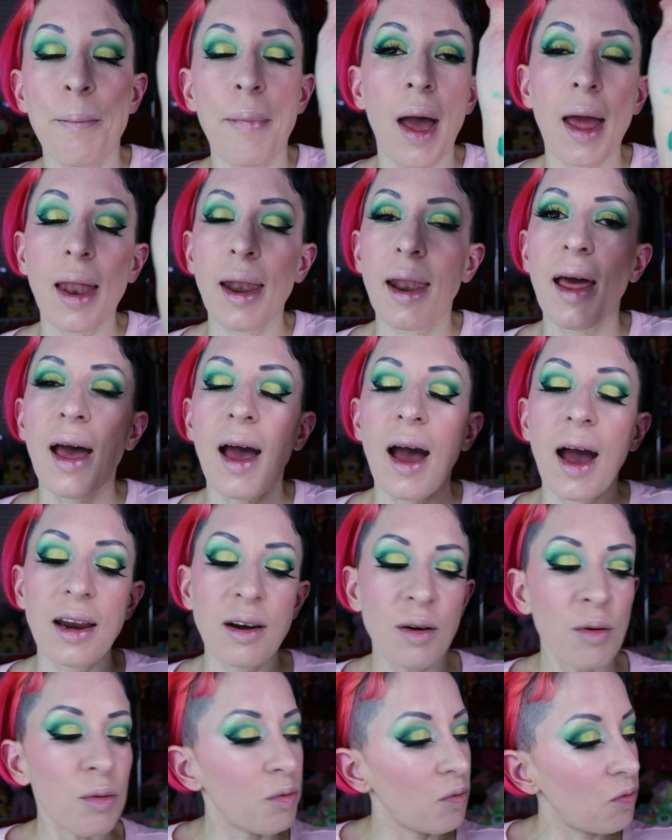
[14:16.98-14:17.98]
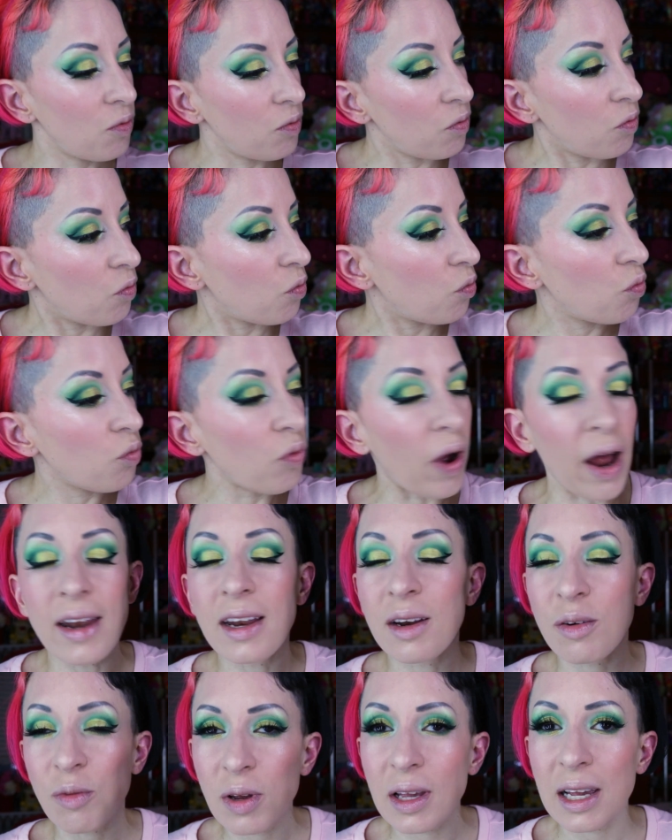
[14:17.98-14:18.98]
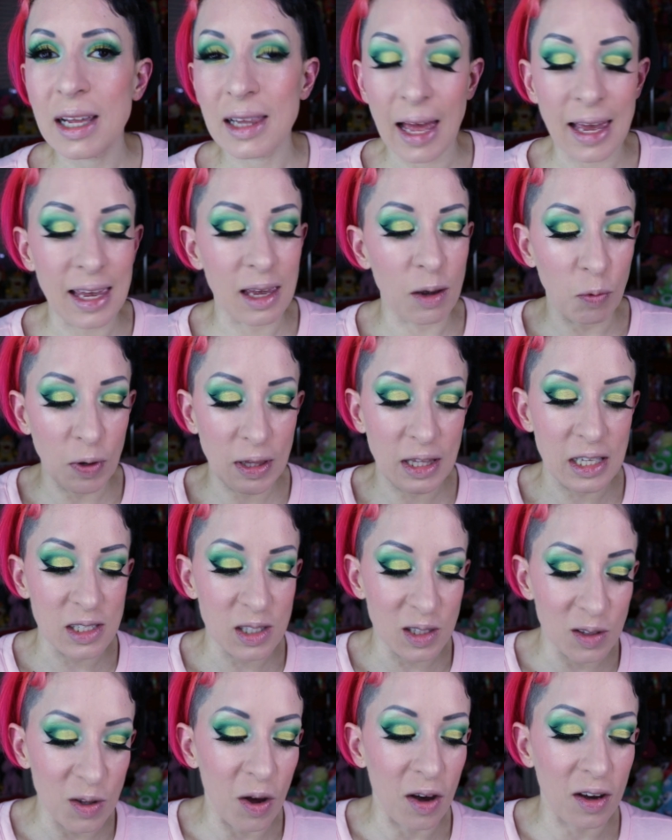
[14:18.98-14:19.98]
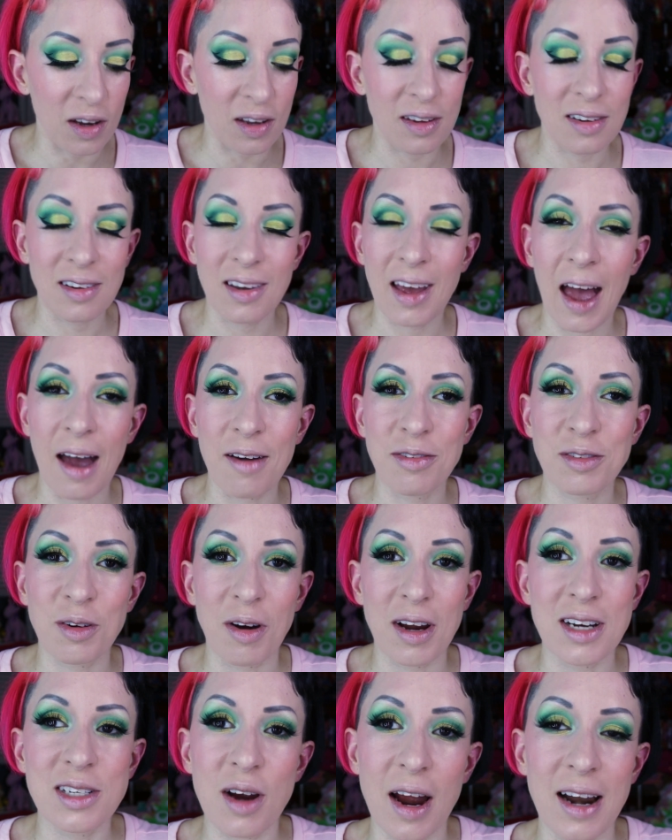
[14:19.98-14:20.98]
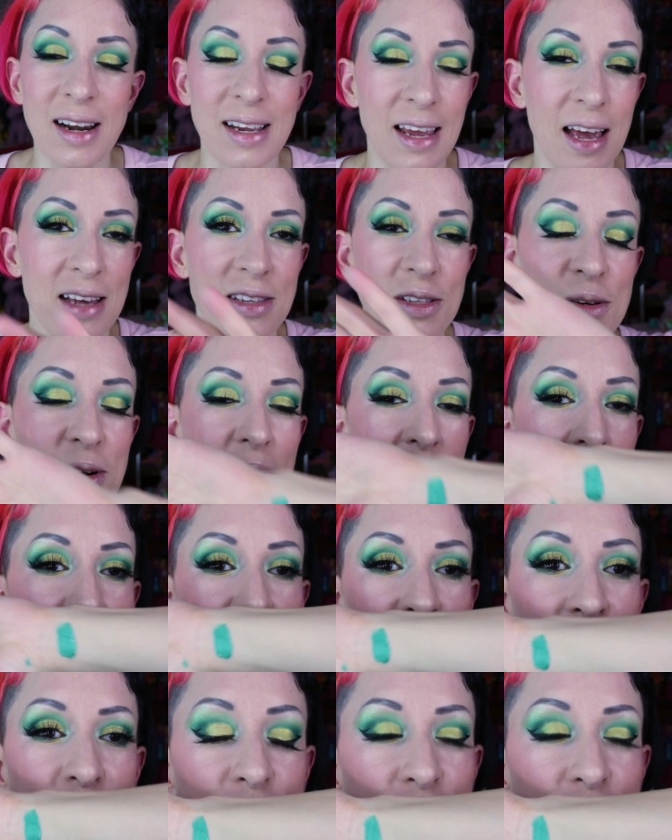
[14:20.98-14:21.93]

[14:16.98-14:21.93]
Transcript: But I don't, I didn't really like it with this look after I tried it yesterday.